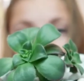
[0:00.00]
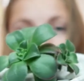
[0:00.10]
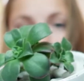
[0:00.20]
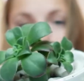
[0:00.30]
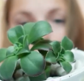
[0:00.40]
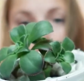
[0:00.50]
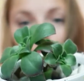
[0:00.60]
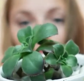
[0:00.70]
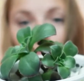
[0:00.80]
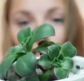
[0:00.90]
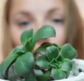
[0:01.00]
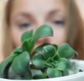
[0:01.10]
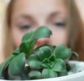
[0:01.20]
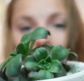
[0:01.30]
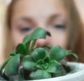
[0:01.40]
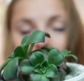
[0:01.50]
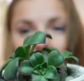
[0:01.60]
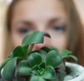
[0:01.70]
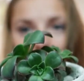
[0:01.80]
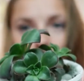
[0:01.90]
they're beautiful and
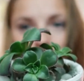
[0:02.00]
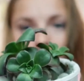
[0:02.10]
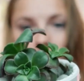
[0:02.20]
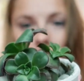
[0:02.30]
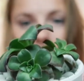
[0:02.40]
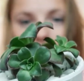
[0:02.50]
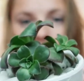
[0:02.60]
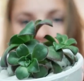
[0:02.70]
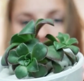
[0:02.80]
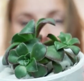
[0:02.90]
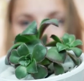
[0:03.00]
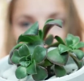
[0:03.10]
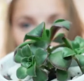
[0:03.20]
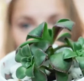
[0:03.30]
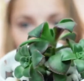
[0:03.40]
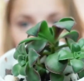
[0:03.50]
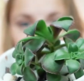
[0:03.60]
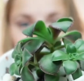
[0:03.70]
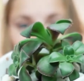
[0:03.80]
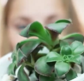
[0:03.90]
they almost look like tropical
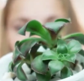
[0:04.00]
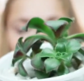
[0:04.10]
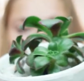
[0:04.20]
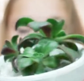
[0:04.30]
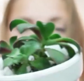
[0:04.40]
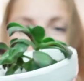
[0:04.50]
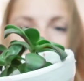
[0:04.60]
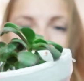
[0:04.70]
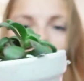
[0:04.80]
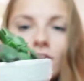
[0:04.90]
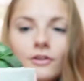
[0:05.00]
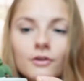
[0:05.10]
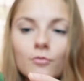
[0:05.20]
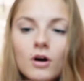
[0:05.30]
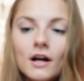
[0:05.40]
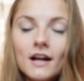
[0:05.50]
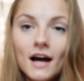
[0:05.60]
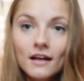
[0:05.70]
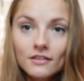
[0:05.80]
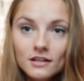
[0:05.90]
colors. So this is another one.
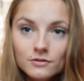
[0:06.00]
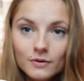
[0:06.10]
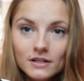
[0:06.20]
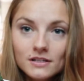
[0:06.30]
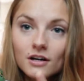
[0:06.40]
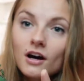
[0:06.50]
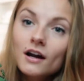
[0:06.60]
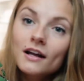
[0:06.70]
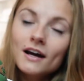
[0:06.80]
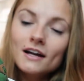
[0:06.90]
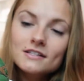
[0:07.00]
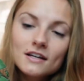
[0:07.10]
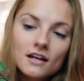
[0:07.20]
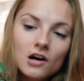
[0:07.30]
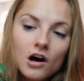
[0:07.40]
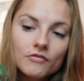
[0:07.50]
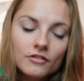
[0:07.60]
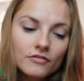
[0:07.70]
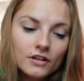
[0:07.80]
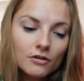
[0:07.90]
This was a cutting I did off
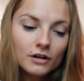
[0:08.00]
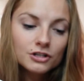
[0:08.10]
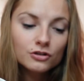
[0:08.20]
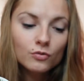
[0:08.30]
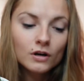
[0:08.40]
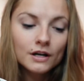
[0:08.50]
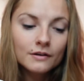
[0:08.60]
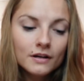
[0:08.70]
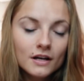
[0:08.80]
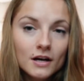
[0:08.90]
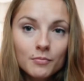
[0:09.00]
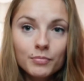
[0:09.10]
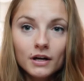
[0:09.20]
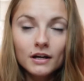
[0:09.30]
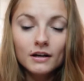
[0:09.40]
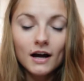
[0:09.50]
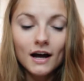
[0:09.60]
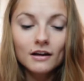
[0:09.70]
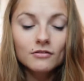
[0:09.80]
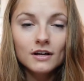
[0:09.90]
of the original one, but
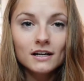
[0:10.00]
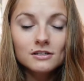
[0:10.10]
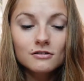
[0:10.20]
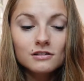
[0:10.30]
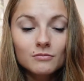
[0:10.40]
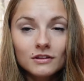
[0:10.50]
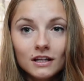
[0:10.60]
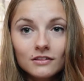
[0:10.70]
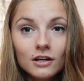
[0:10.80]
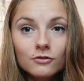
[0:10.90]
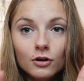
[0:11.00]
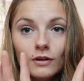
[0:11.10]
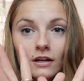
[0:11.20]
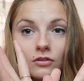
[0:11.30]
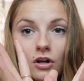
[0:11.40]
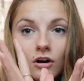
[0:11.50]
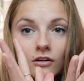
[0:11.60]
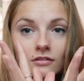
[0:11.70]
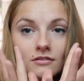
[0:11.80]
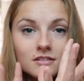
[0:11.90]
I seriously mean like they grow like
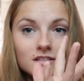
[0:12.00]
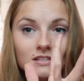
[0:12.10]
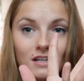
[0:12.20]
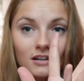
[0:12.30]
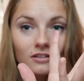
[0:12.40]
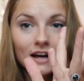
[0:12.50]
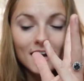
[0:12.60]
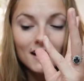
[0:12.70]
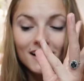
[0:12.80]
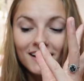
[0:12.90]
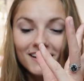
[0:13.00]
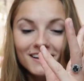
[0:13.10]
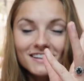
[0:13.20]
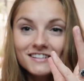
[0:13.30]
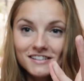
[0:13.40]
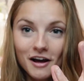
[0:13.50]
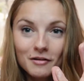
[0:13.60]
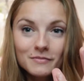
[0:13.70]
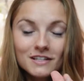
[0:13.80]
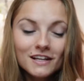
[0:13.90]
long stick-like
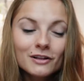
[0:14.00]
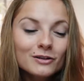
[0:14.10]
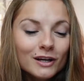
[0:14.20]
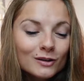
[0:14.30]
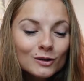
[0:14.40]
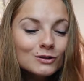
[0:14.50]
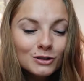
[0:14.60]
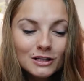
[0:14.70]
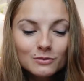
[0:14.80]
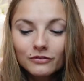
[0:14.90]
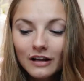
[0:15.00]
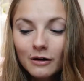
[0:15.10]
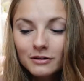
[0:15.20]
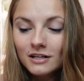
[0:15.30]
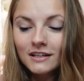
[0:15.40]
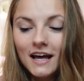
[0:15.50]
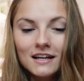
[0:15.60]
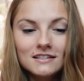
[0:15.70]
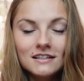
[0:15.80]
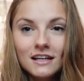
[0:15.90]
stems and they look like little trees with flowers on the
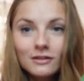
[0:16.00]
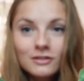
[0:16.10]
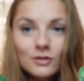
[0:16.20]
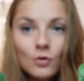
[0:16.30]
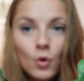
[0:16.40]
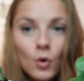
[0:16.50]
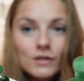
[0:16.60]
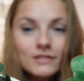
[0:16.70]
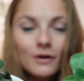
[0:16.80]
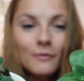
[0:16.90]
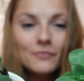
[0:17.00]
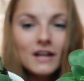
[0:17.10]
ends and they look so cool. So